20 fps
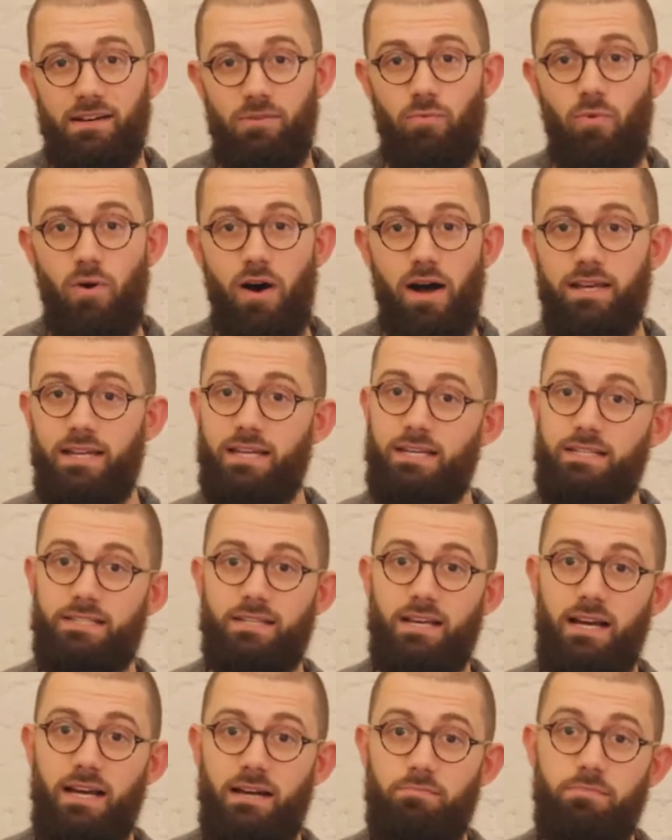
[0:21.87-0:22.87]
One is
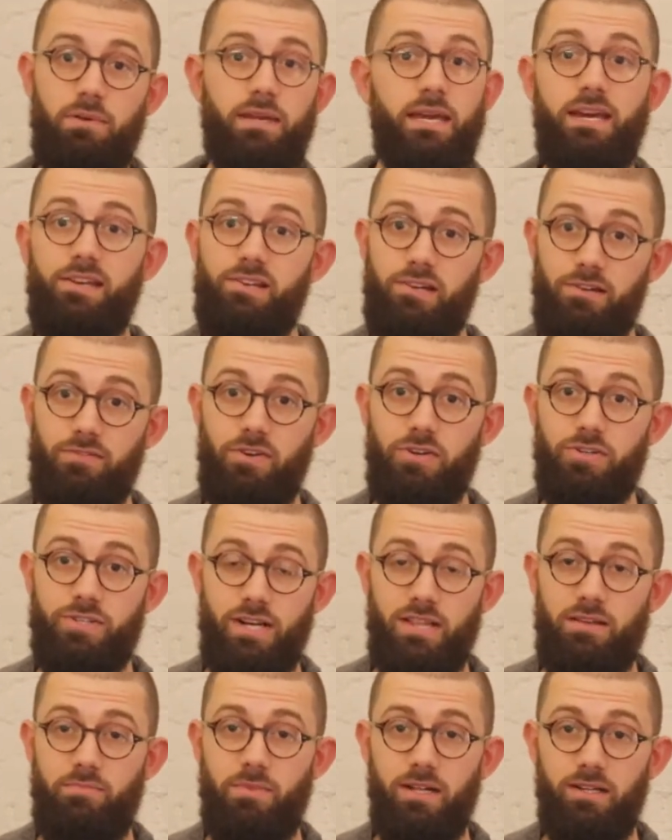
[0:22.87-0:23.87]
a beginner
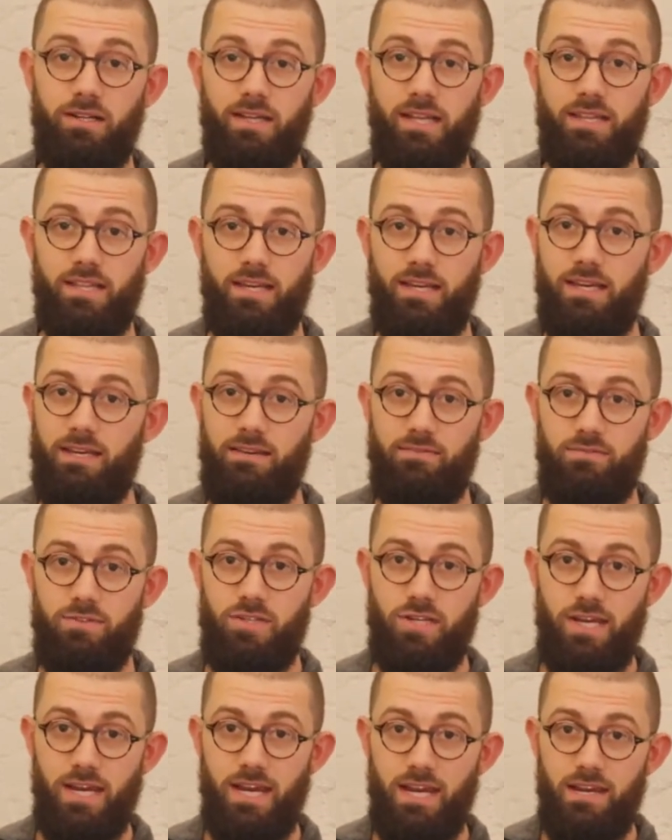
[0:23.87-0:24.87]
version of the melody in the key of
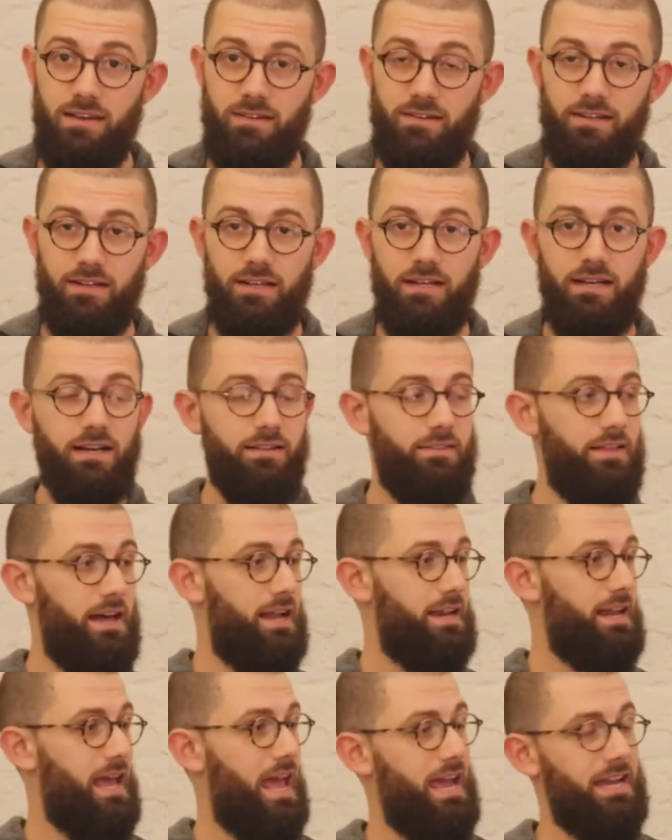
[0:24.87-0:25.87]
G
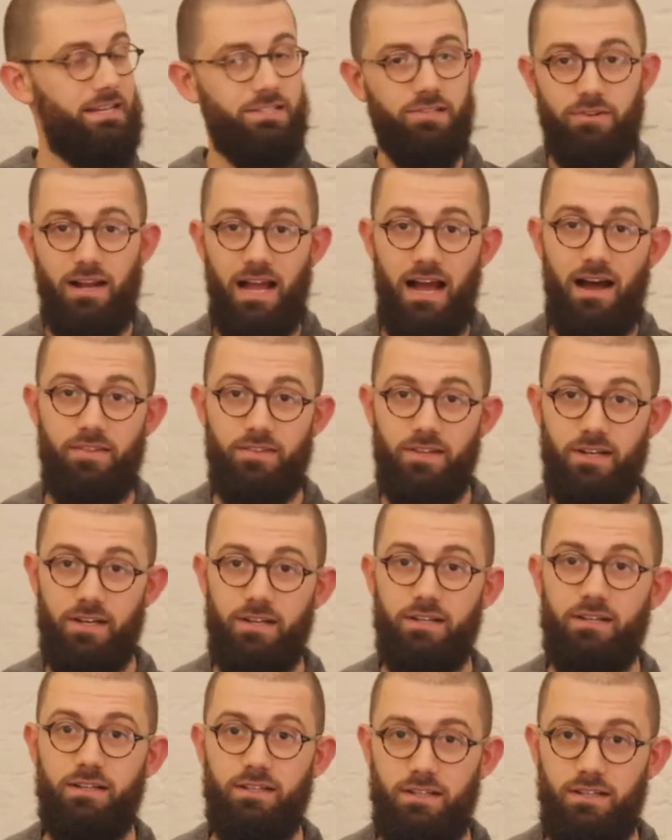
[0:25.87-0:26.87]
that hangs around
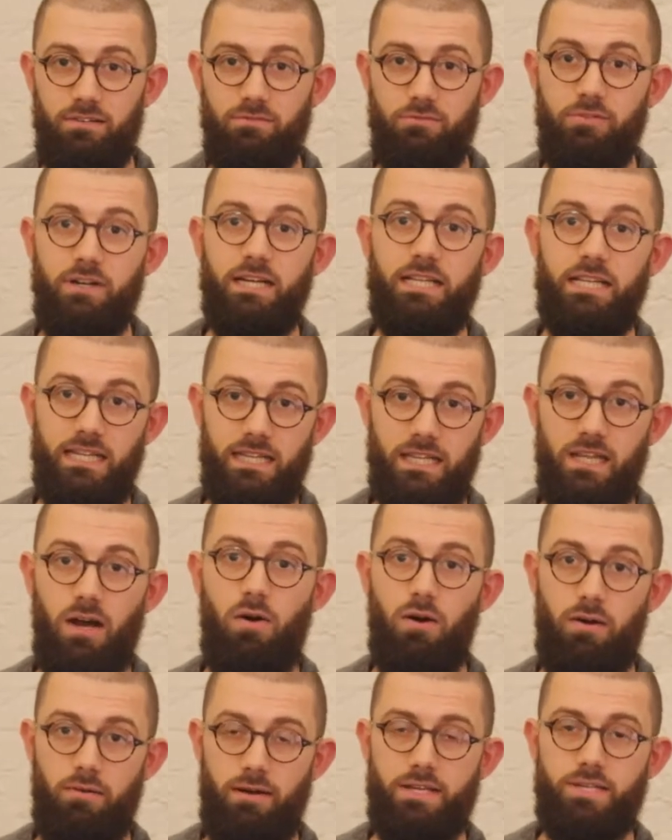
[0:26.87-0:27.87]
the really
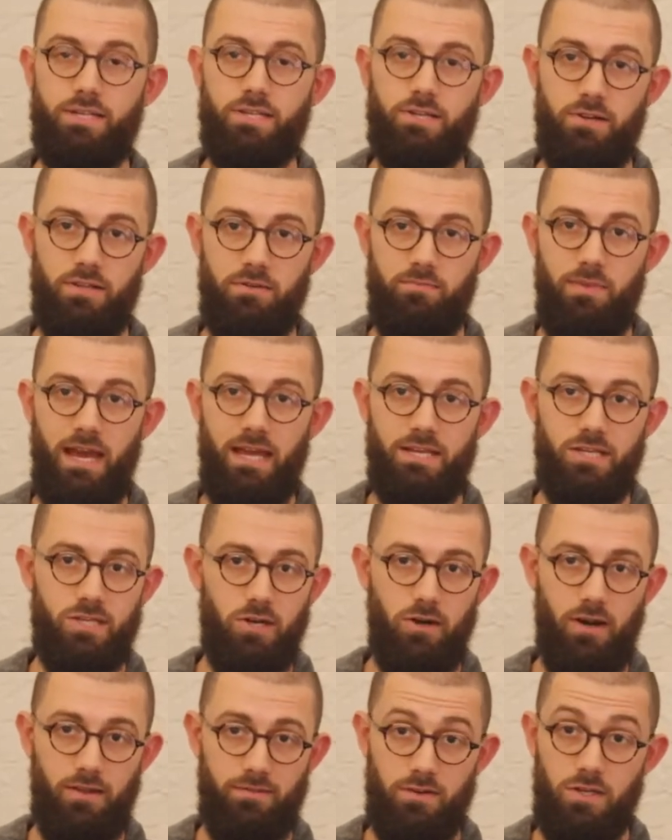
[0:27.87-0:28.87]
lower register of the bass.
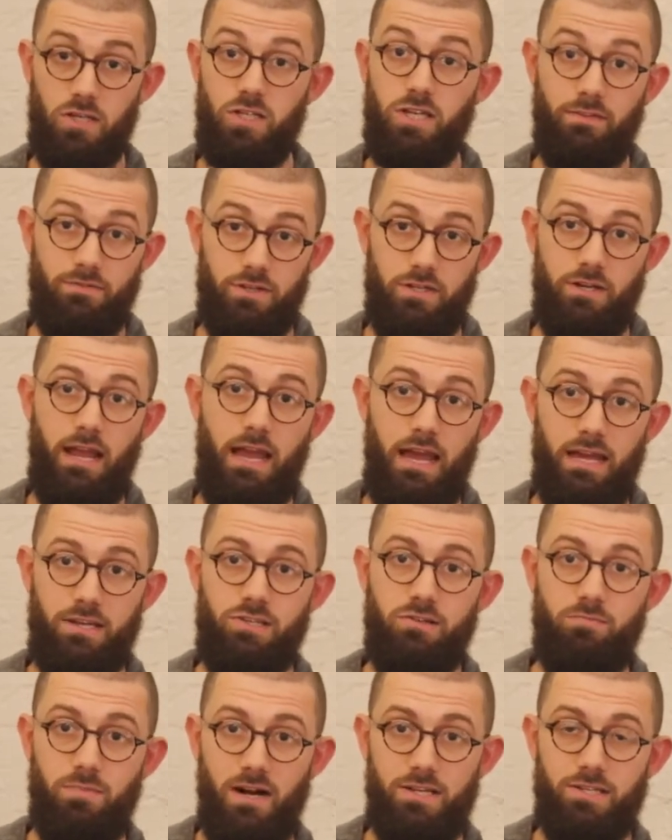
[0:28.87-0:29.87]
You don't have to shift your hand
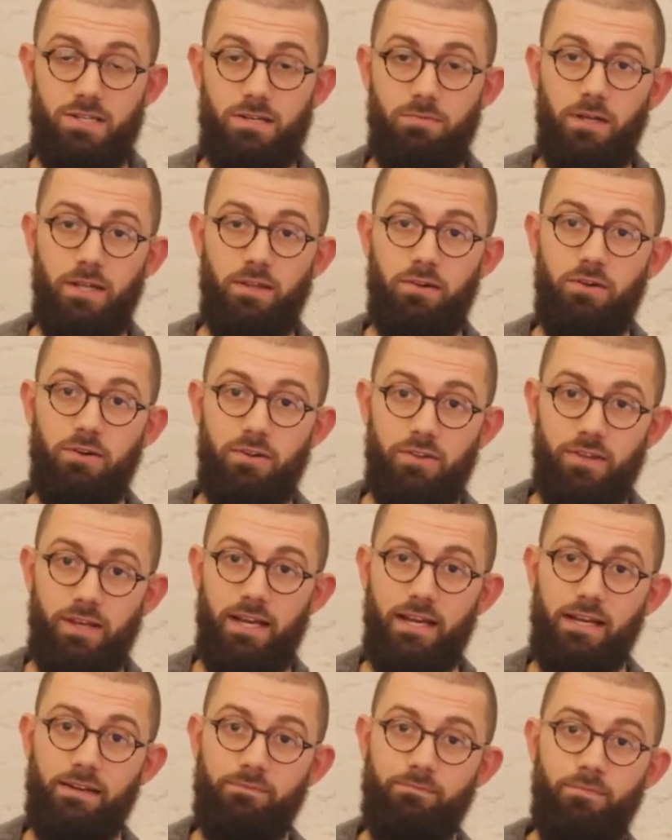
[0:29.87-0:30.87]
too much to play the whole
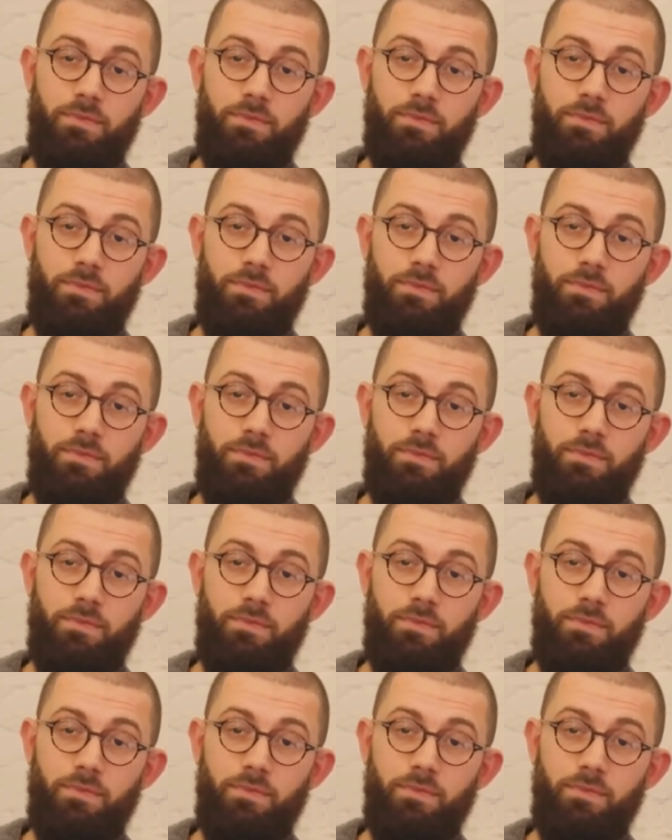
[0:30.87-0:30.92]
thing.